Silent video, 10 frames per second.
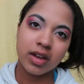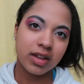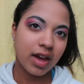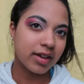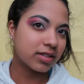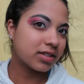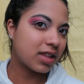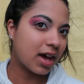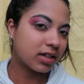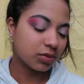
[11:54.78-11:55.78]
Yes,
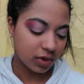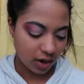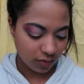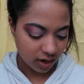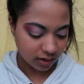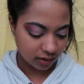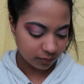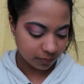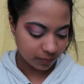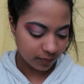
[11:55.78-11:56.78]
that is what I wanted.
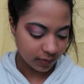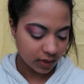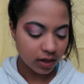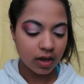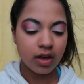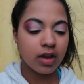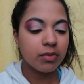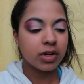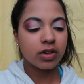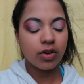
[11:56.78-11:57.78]
I'm gonna